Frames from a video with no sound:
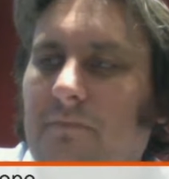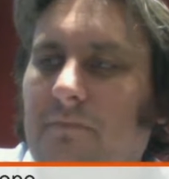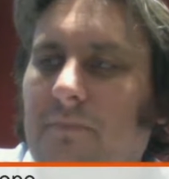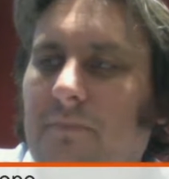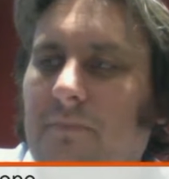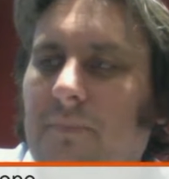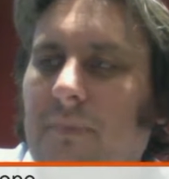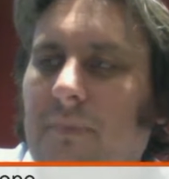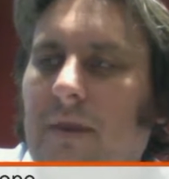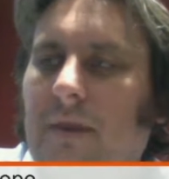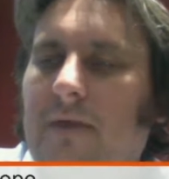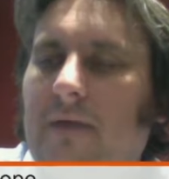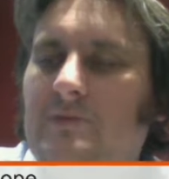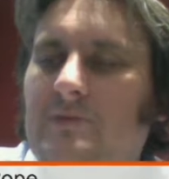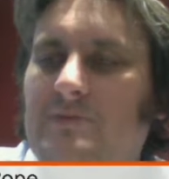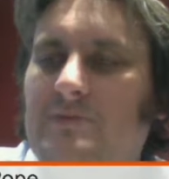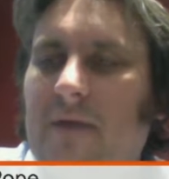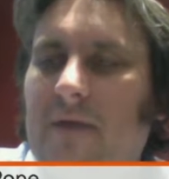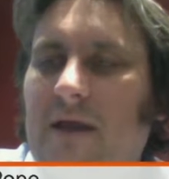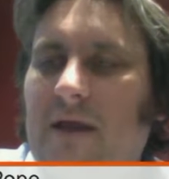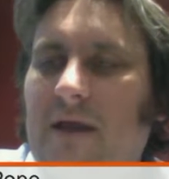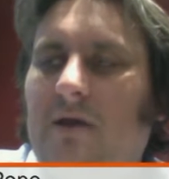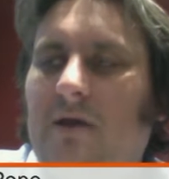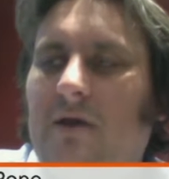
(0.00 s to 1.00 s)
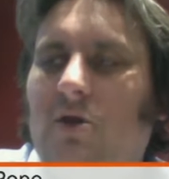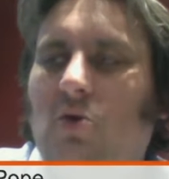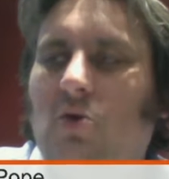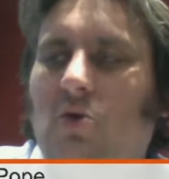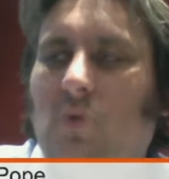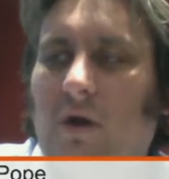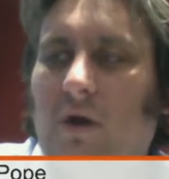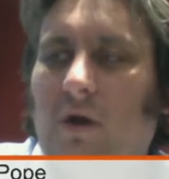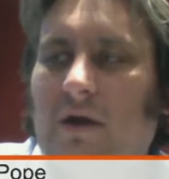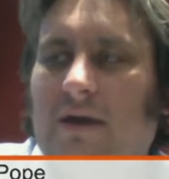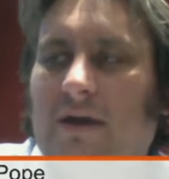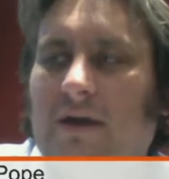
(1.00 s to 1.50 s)
It was a bit
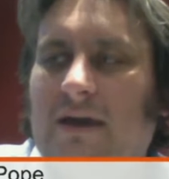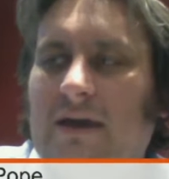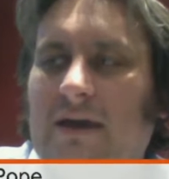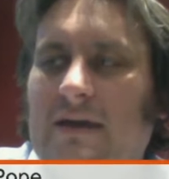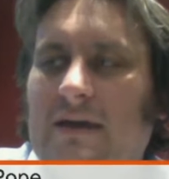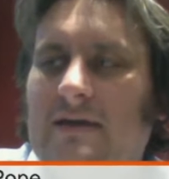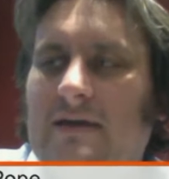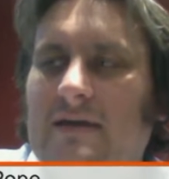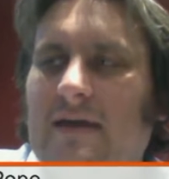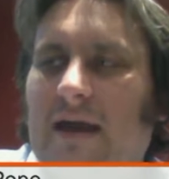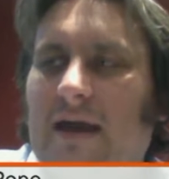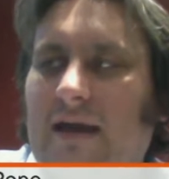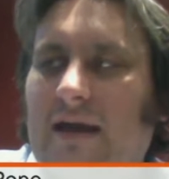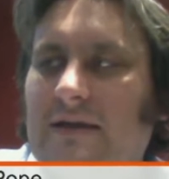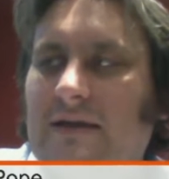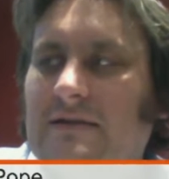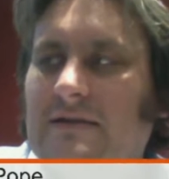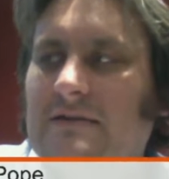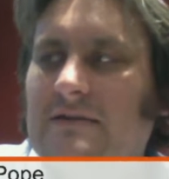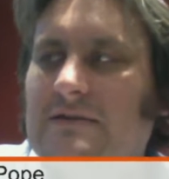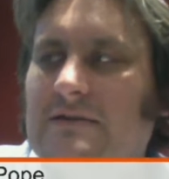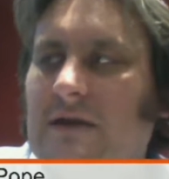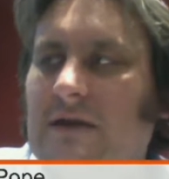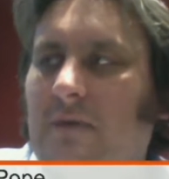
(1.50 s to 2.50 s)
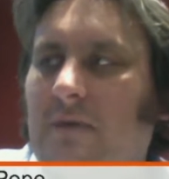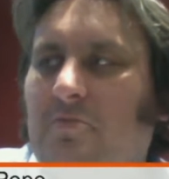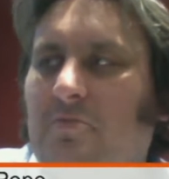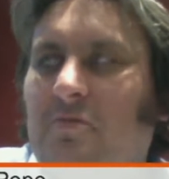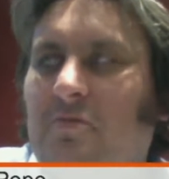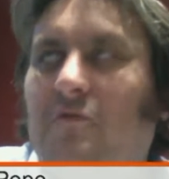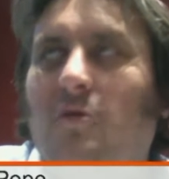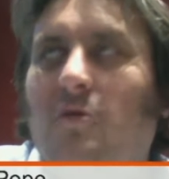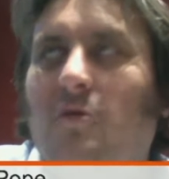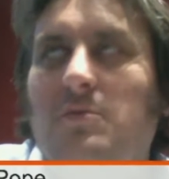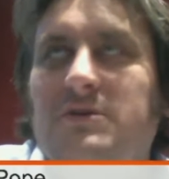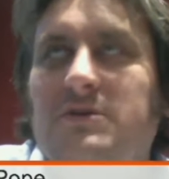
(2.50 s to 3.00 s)
quirky, and
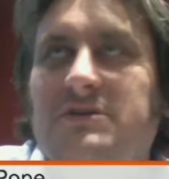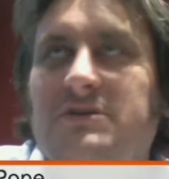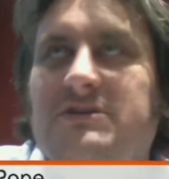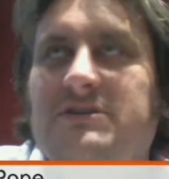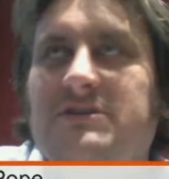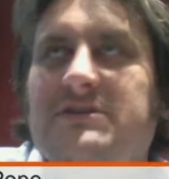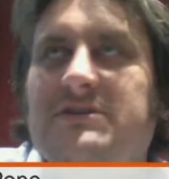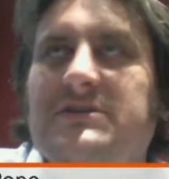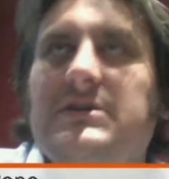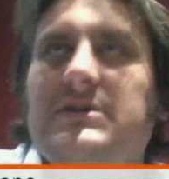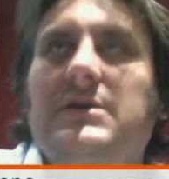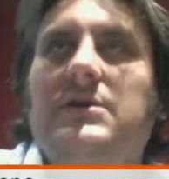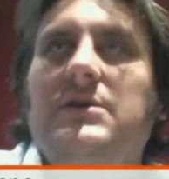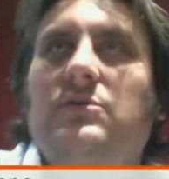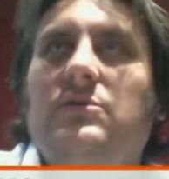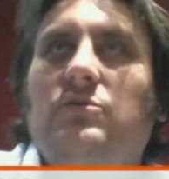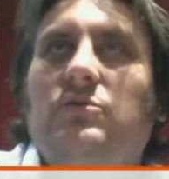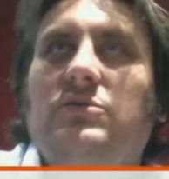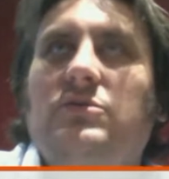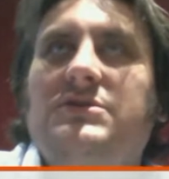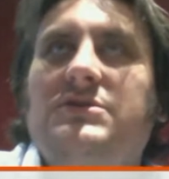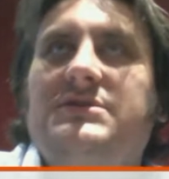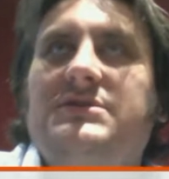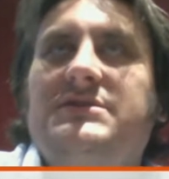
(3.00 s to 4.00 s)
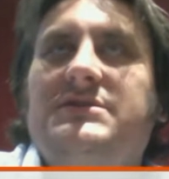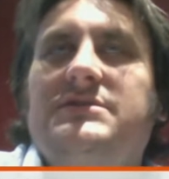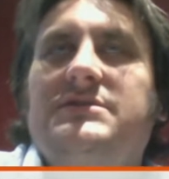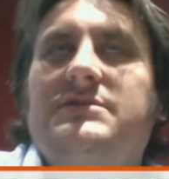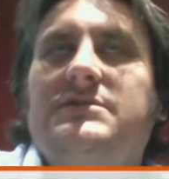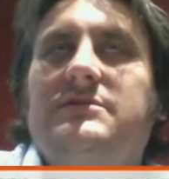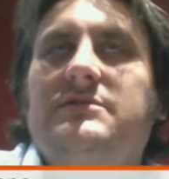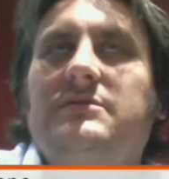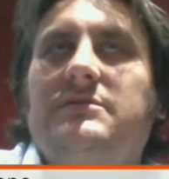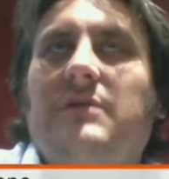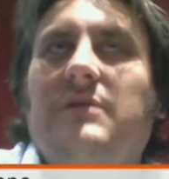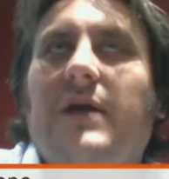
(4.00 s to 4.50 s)
performance was
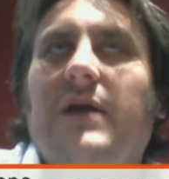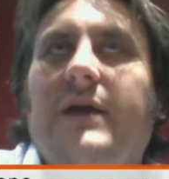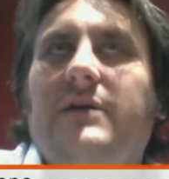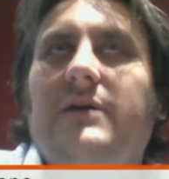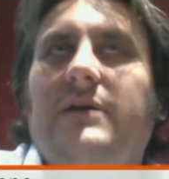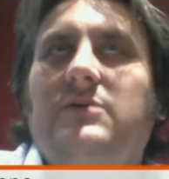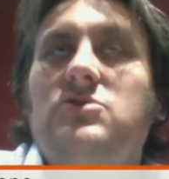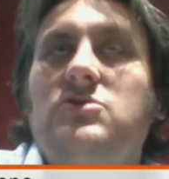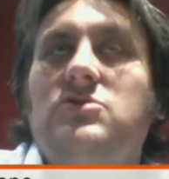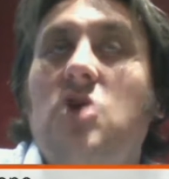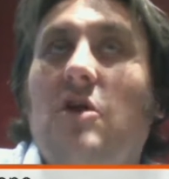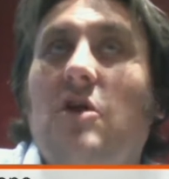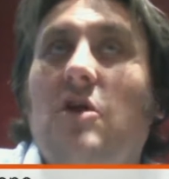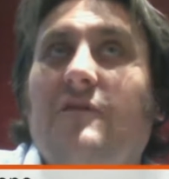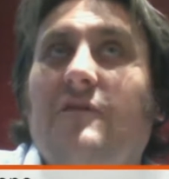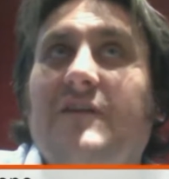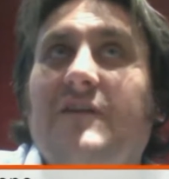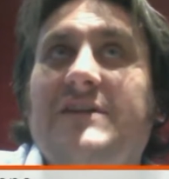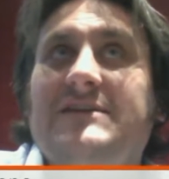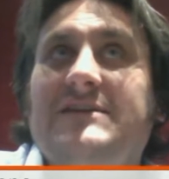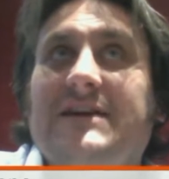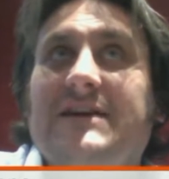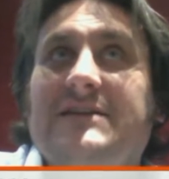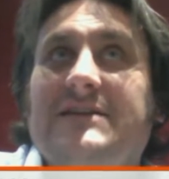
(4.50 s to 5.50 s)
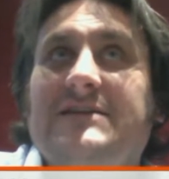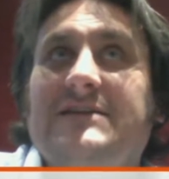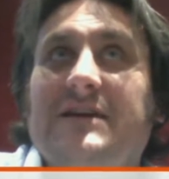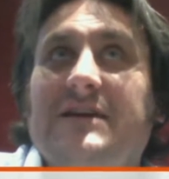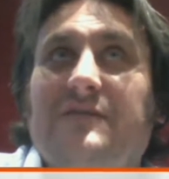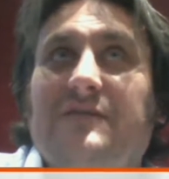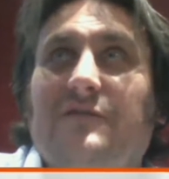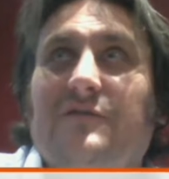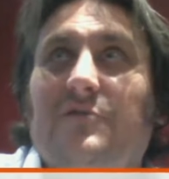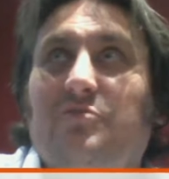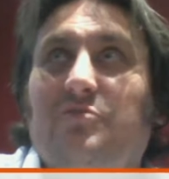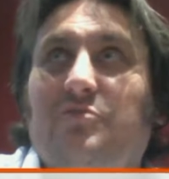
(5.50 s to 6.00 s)
not fantastic for
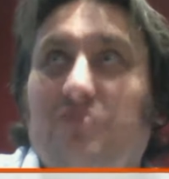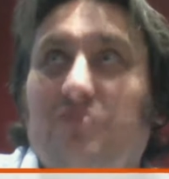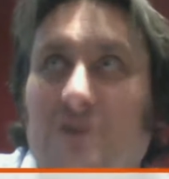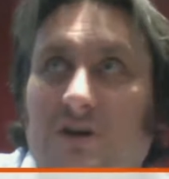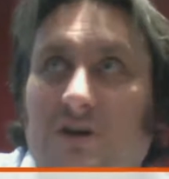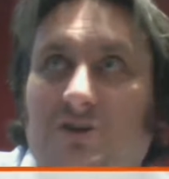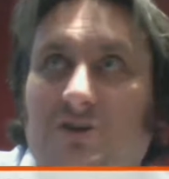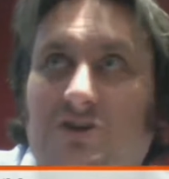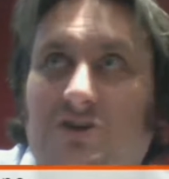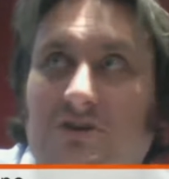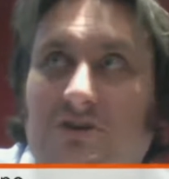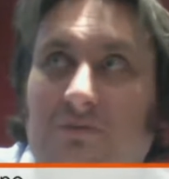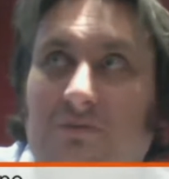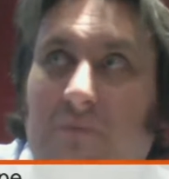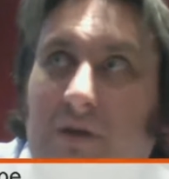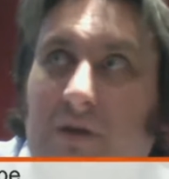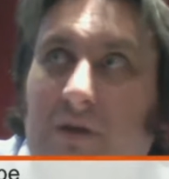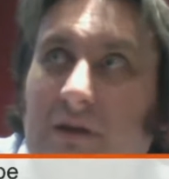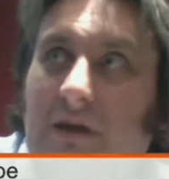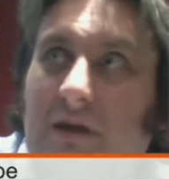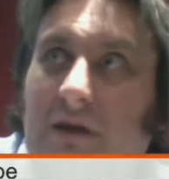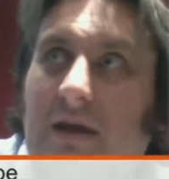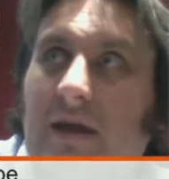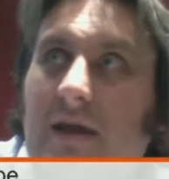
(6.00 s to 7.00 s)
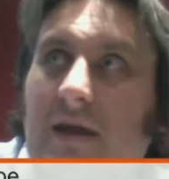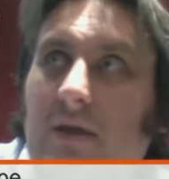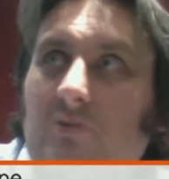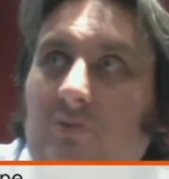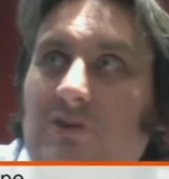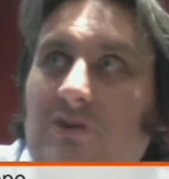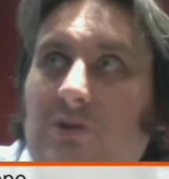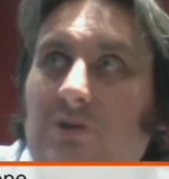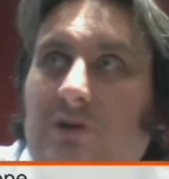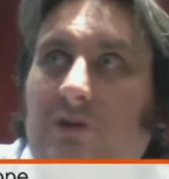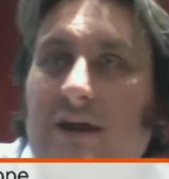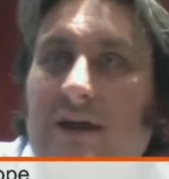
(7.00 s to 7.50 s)
production, but it was
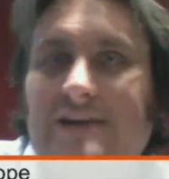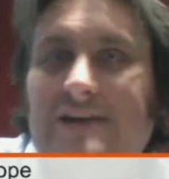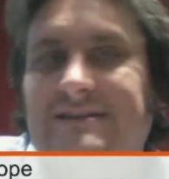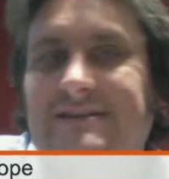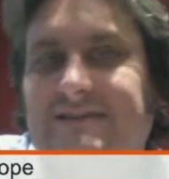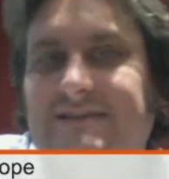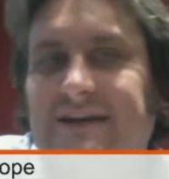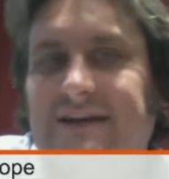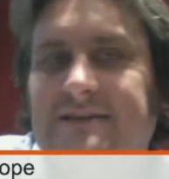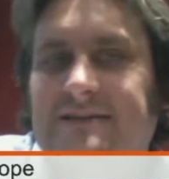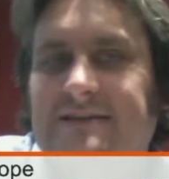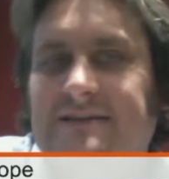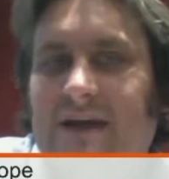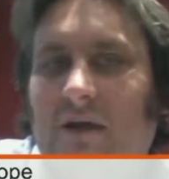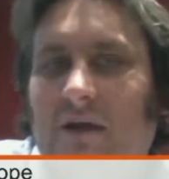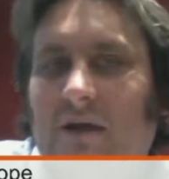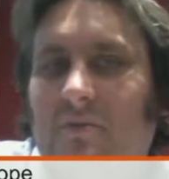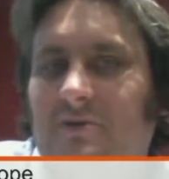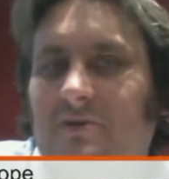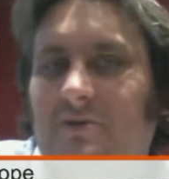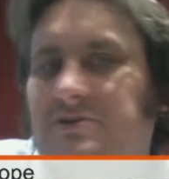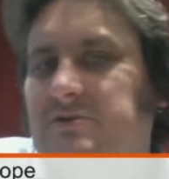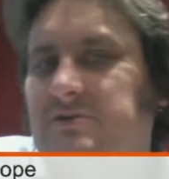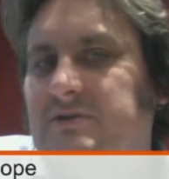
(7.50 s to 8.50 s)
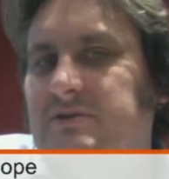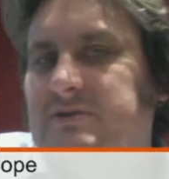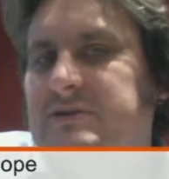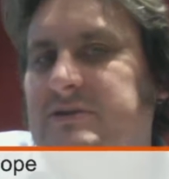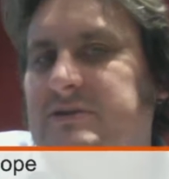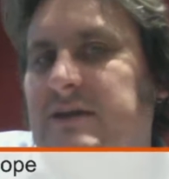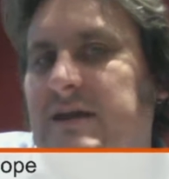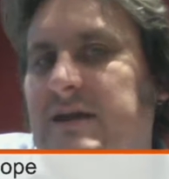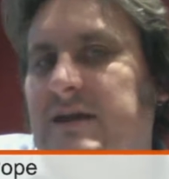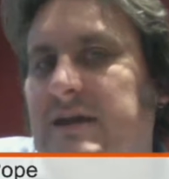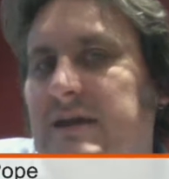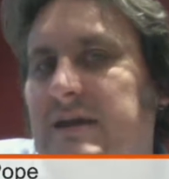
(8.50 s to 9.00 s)
okay to test out Ubuntu and
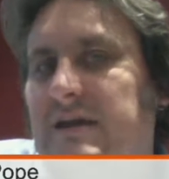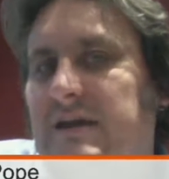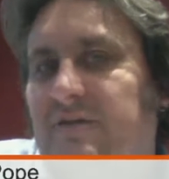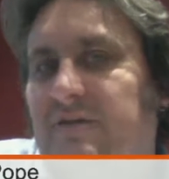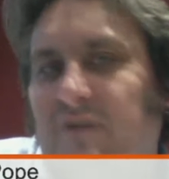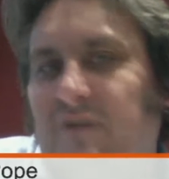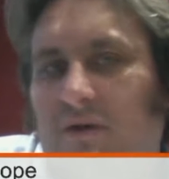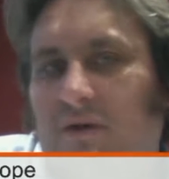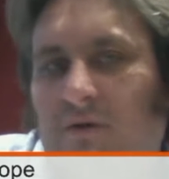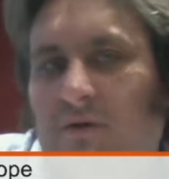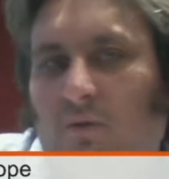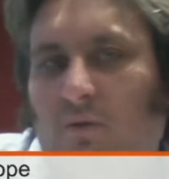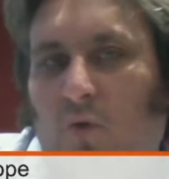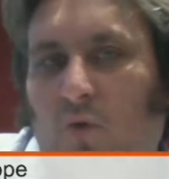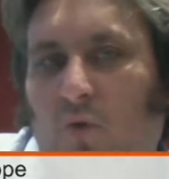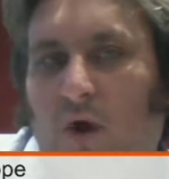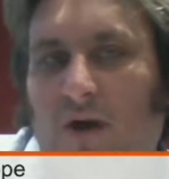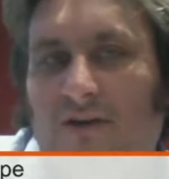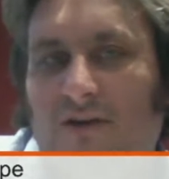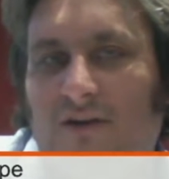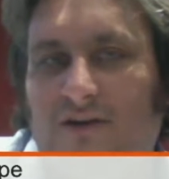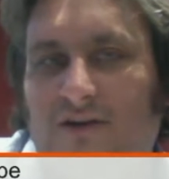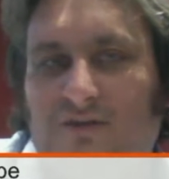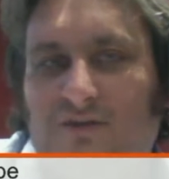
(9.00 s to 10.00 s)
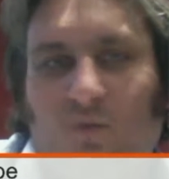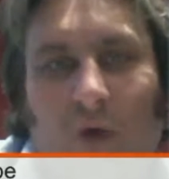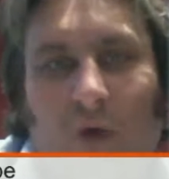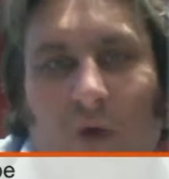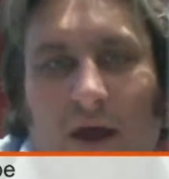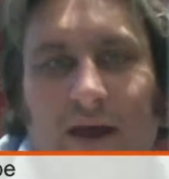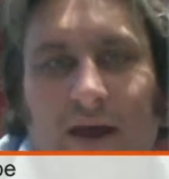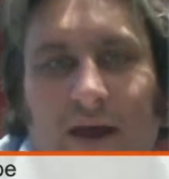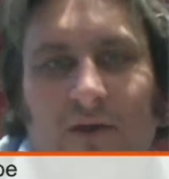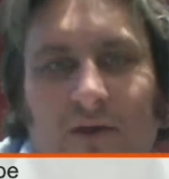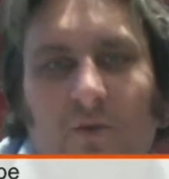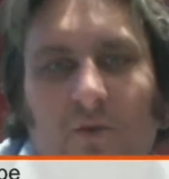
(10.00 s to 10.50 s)
see if it worked the way
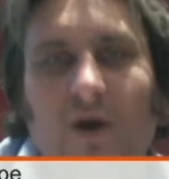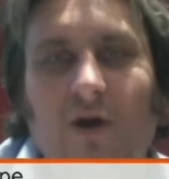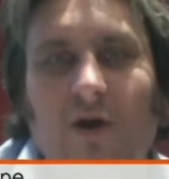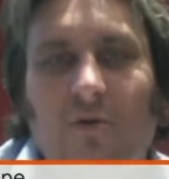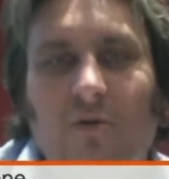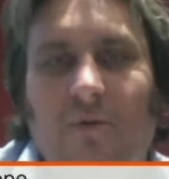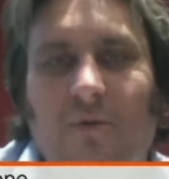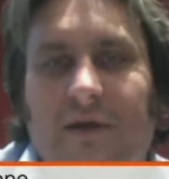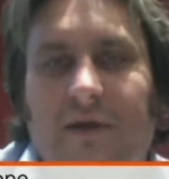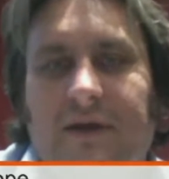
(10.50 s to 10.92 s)
you were hoping.